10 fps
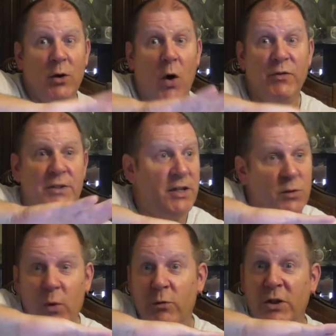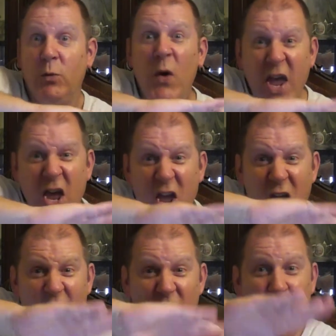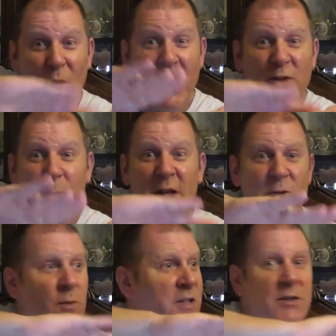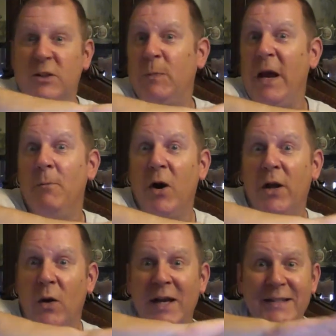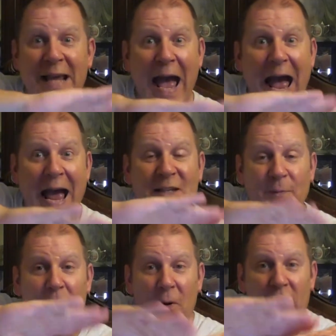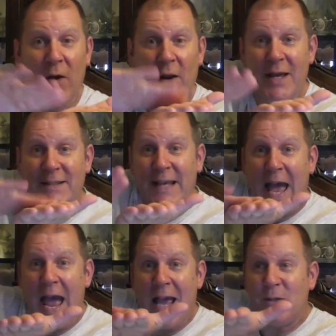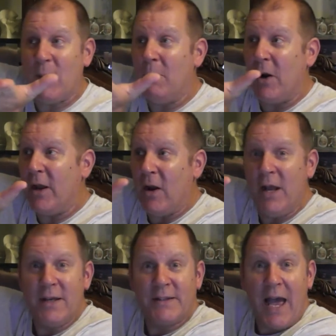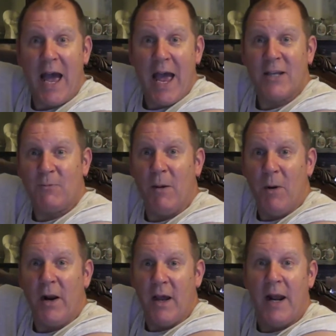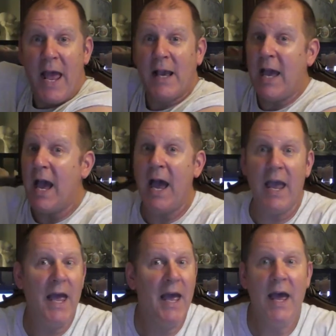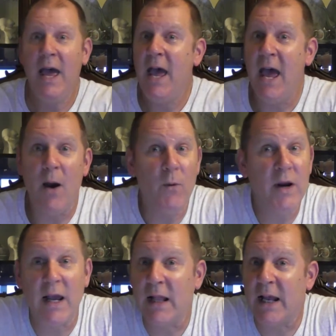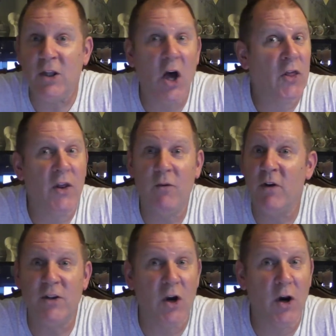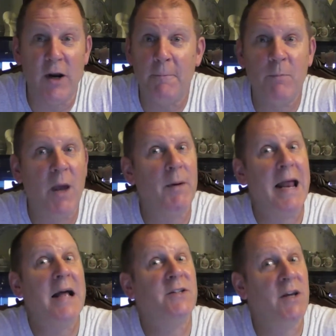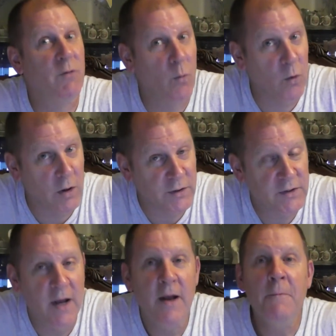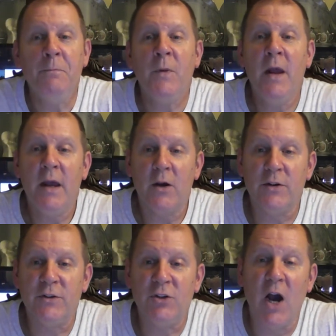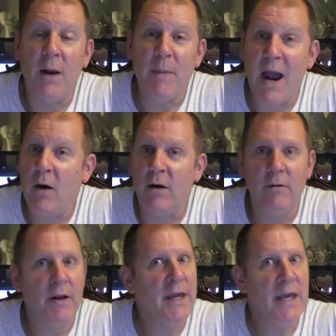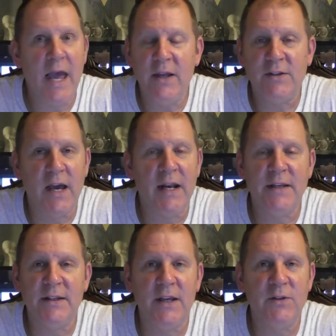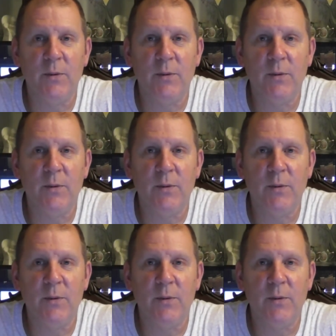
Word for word: the off season. We were just let's let's let's spend money on this guy, spend money on this guy, spend money on this guy, spend money on that guy, and we get like nothing in return. I mean, that's even worse. Because John Mara, he hates that. He says